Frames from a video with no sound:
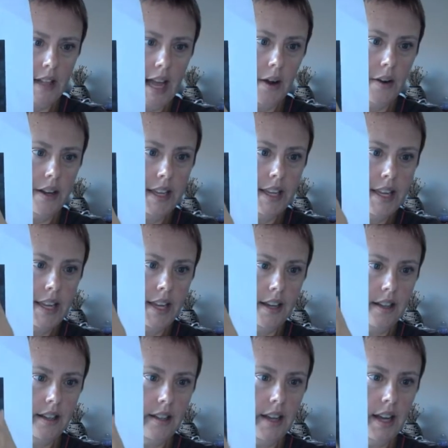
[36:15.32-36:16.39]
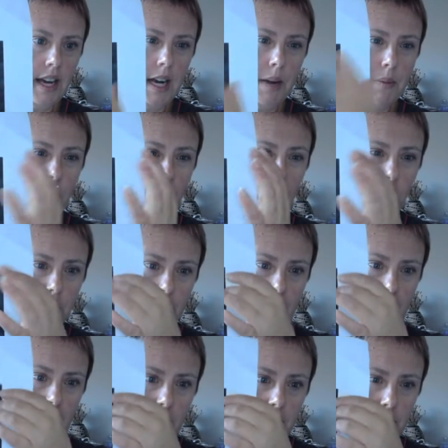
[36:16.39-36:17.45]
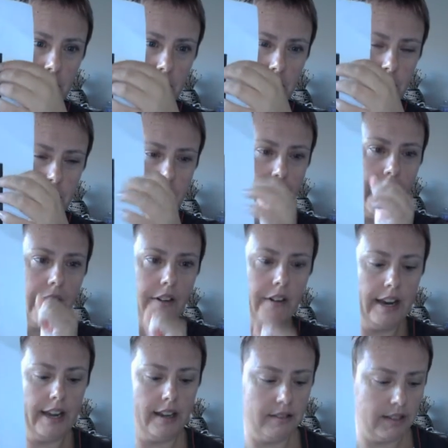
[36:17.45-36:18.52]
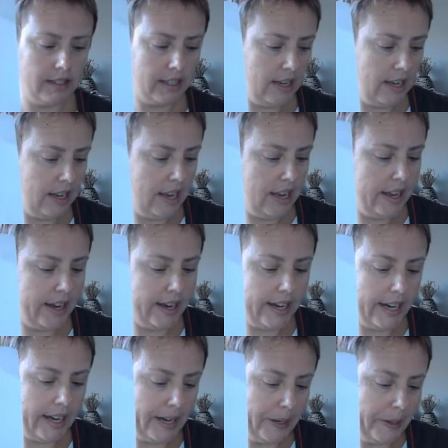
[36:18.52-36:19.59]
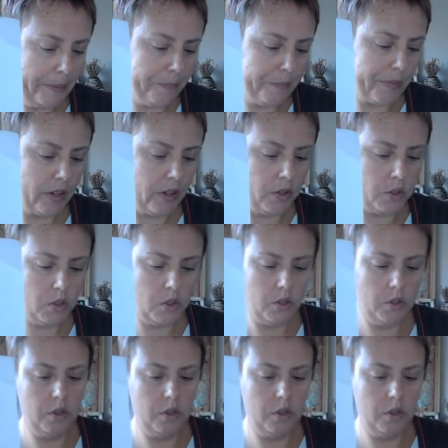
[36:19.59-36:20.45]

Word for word: you will just see the flower here um, and it wouldn't have the, the background.